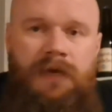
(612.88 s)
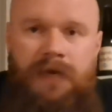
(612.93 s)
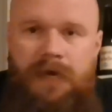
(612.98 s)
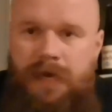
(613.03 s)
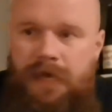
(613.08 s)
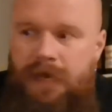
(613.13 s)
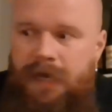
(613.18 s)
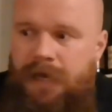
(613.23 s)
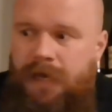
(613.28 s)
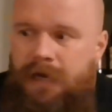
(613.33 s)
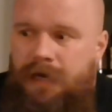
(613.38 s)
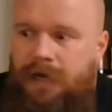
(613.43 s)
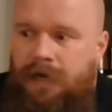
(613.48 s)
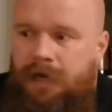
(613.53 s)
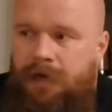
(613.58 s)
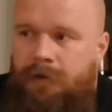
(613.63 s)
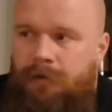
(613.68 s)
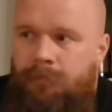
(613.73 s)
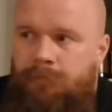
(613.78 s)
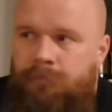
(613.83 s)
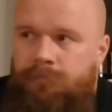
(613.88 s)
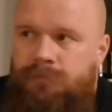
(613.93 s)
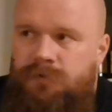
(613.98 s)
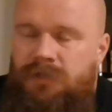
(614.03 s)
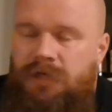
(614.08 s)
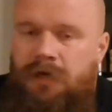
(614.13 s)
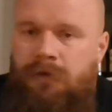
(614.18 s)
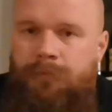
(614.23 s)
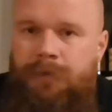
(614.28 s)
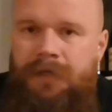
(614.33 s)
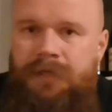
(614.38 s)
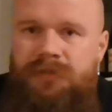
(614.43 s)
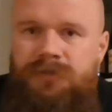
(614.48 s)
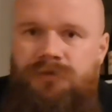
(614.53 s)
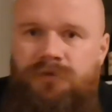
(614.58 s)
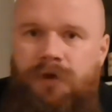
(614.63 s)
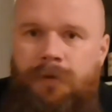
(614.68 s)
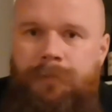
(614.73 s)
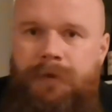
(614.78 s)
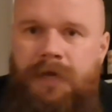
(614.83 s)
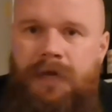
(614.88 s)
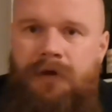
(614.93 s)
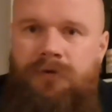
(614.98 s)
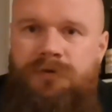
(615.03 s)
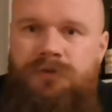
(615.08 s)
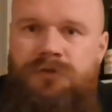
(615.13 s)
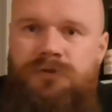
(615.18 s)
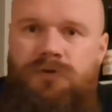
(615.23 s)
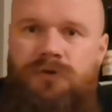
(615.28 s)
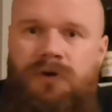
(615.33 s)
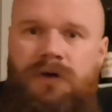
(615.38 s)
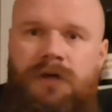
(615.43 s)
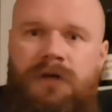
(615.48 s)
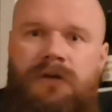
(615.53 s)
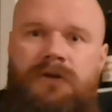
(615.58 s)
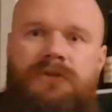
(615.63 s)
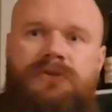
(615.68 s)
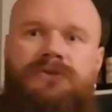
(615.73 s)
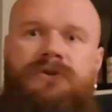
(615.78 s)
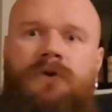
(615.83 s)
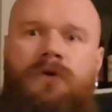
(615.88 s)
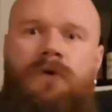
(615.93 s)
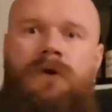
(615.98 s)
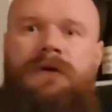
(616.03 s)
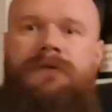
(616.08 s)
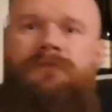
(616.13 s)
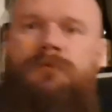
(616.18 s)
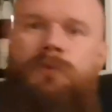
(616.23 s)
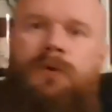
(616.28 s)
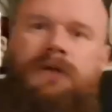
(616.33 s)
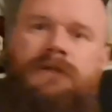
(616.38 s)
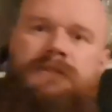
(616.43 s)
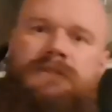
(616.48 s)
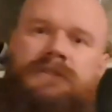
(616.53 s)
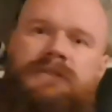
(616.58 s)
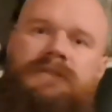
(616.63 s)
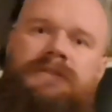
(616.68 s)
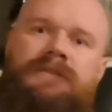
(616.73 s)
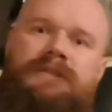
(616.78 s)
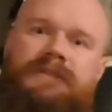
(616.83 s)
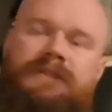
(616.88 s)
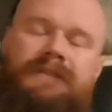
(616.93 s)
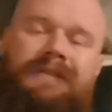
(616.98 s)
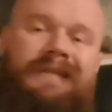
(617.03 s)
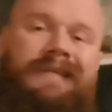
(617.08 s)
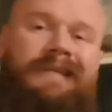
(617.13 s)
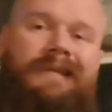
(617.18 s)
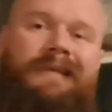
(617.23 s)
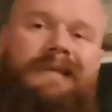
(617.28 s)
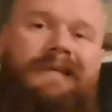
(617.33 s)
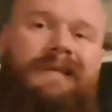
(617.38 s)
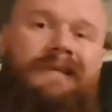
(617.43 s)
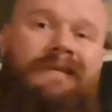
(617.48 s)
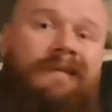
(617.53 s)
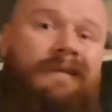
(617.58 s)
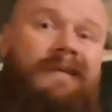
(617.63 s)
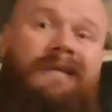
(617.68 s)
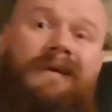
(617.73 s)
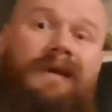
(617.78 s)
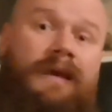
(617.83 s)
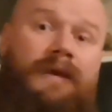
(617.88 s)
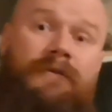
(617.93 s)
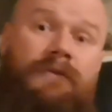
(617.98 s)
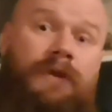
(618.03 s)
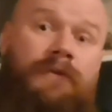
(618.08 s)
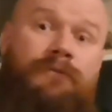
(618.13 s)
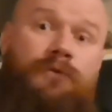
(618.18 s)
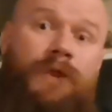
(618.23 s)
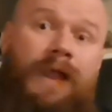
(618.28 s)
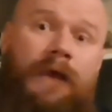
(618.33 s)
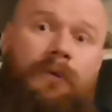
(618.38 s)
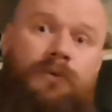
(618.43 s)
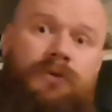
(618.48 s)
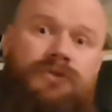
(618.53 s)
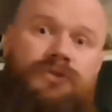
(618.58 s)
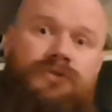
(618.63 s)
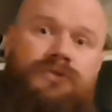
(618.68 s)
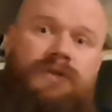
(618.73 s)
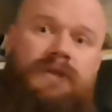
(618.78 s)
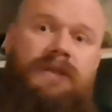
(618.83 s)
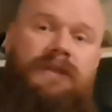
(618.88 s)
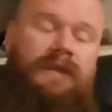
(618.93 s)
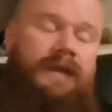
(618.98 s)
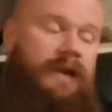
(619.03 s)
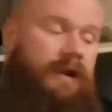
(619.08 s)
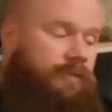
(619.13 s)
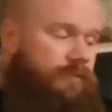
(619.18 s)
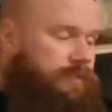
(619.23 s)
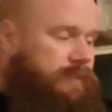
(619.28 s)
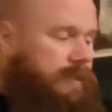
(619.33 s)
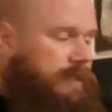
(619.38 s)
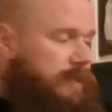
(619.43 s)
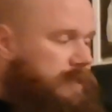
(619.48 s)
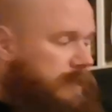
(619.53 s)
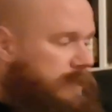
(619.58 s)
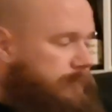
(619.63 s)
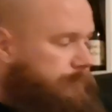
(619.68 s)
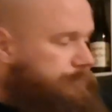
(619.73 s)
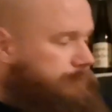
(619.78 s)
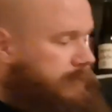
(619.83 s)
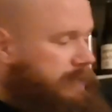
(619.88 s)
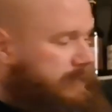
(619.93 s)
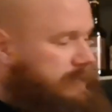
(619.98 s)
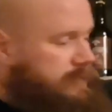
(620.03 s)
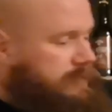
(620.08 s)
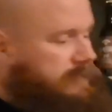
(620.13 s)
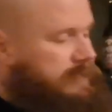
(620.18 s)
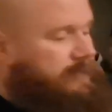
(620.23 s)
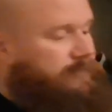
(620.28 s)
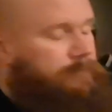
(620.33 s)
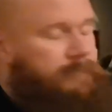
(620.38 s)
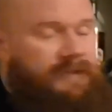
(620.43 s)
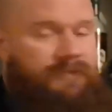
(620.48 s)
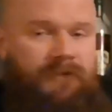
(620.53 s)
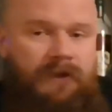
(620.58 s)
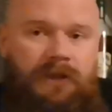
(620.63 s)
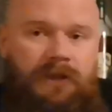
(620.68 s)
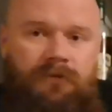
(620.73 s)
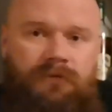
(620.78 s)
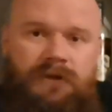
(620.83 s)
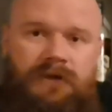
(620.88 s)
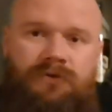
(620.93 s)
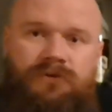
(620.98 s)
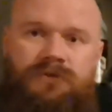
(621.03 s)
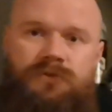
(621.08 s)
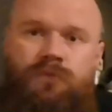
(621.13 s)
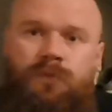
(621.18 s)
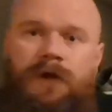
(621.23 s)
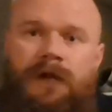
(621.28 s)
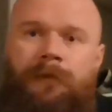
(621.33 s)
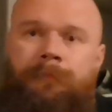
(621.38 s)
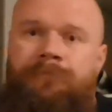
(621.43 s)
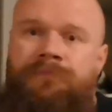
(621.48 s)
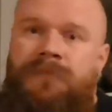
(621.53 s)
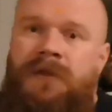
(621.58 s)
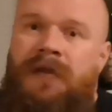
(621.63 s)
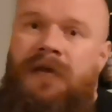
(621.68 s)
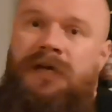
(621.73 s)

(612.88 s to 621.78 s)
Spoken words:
And check out my Instagram account, it's Dunkeren_. If you want to see, if you like what you see there, then please give me a follow there as well.